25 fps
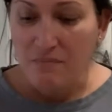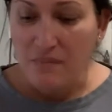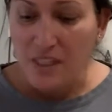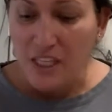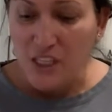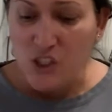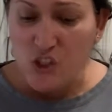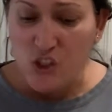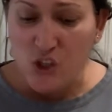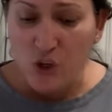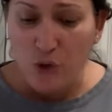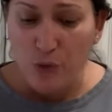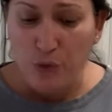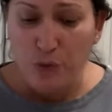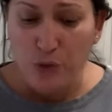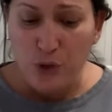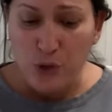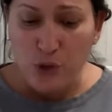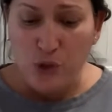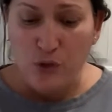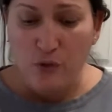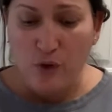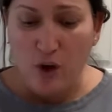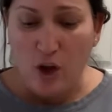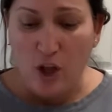So
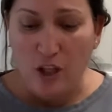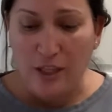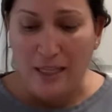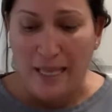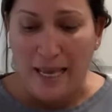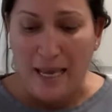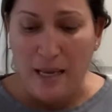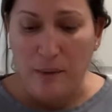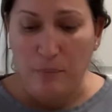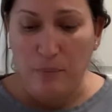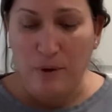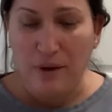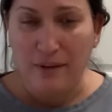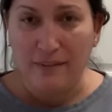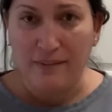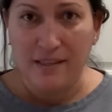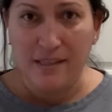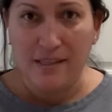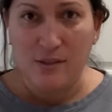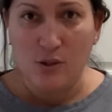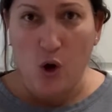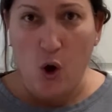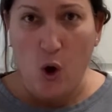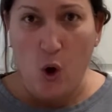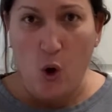first of all, I brought
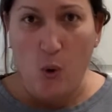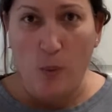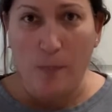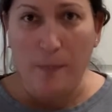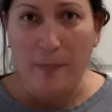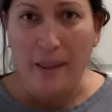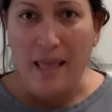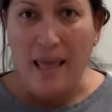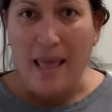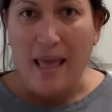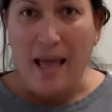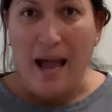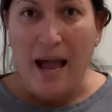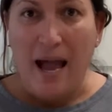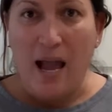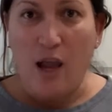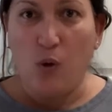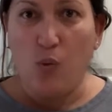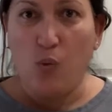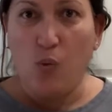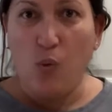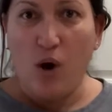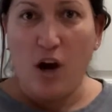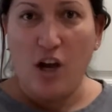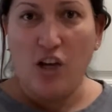this home. I
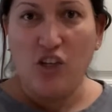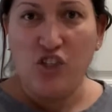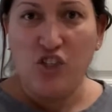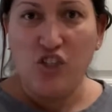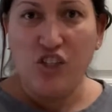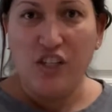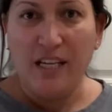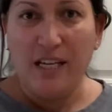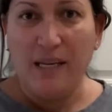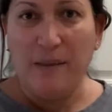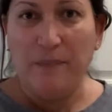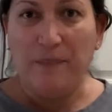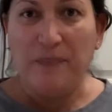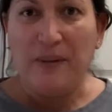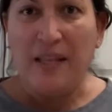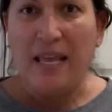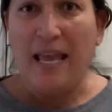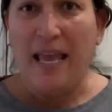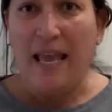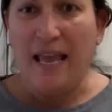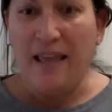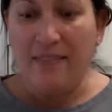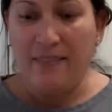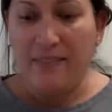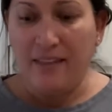washed it,
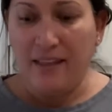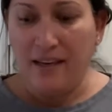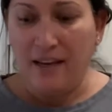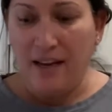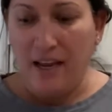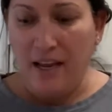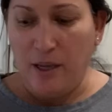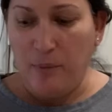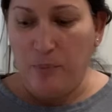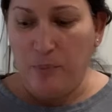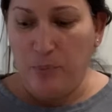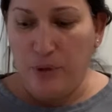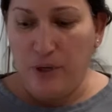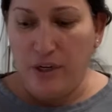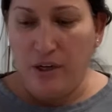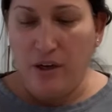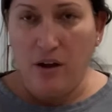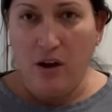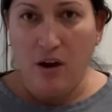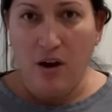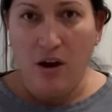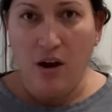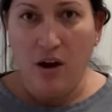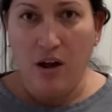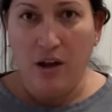and then I put it
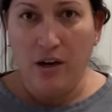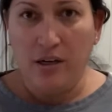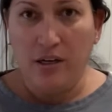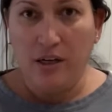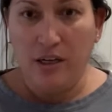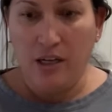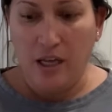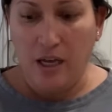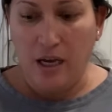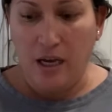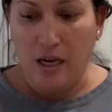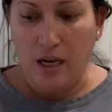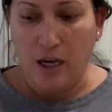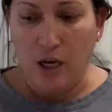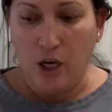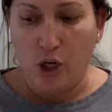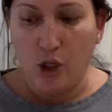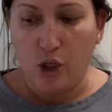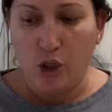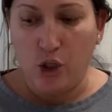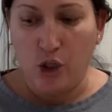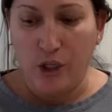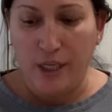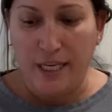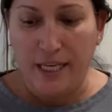on
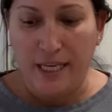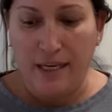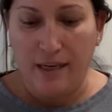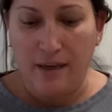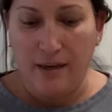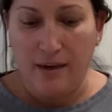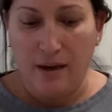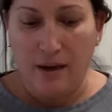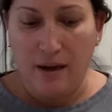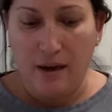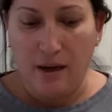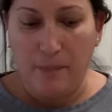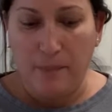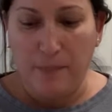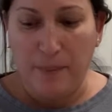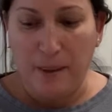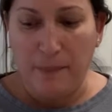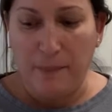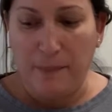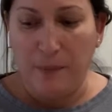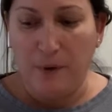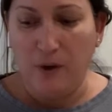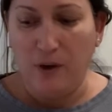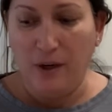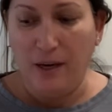cooking
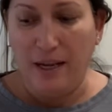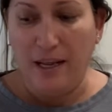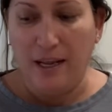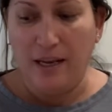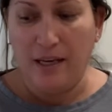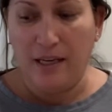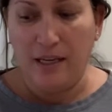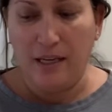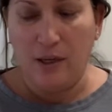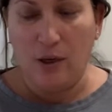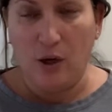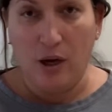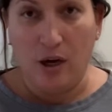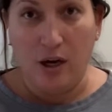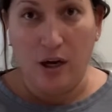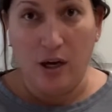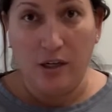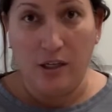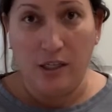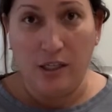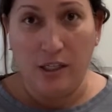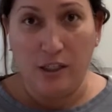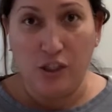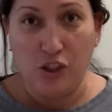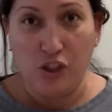paper and on
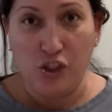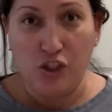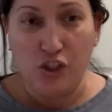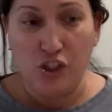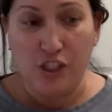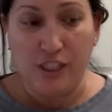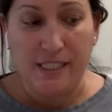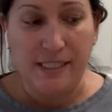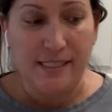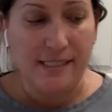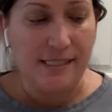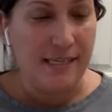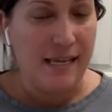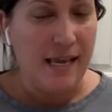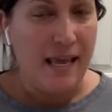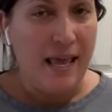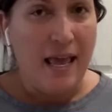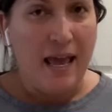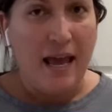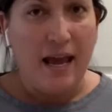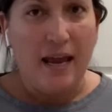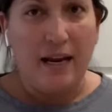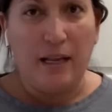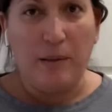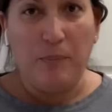a sheet,
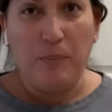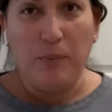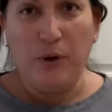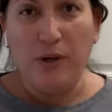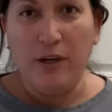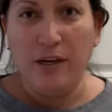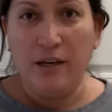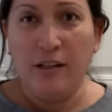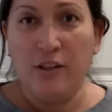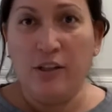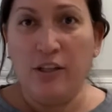and I put it in